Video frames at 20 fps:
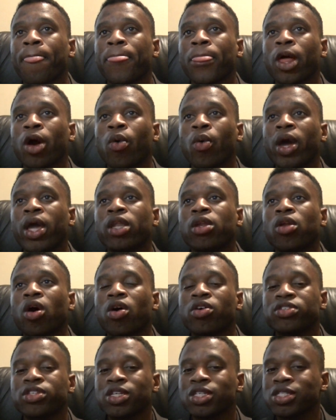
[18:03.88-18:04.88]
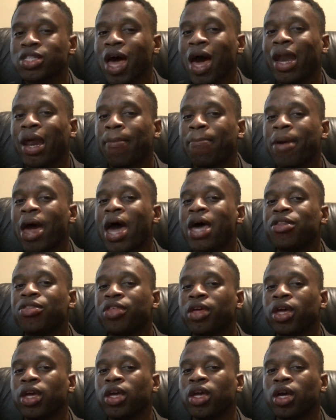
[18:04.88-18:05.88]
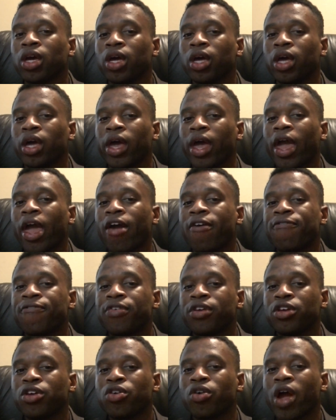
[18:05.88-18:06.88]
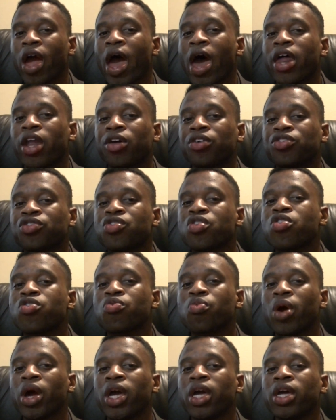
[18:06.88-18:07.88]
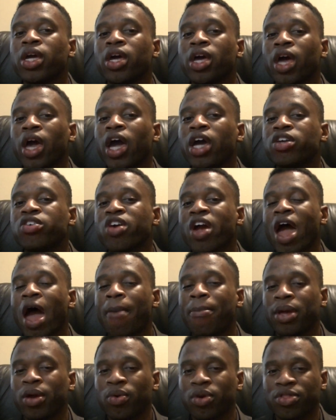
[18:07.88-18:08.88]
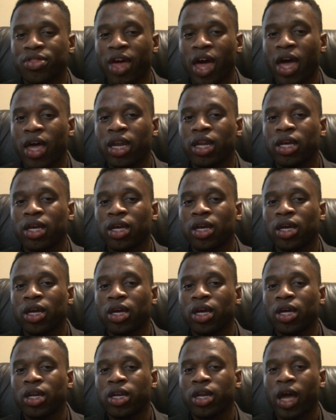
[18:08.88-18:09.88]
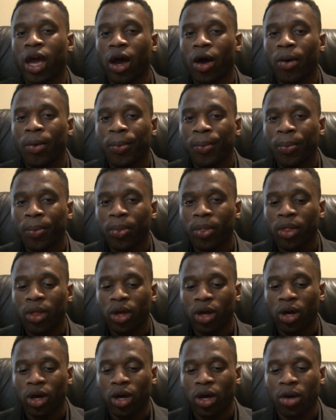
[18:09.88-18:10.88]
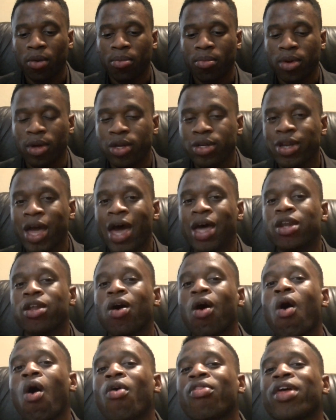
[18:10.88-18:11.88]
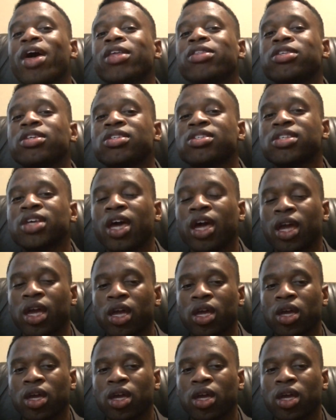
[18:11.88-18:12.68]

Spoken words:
weight loss as not a bad thing if you're at a certain weight and you're happy with that. Now, that to say,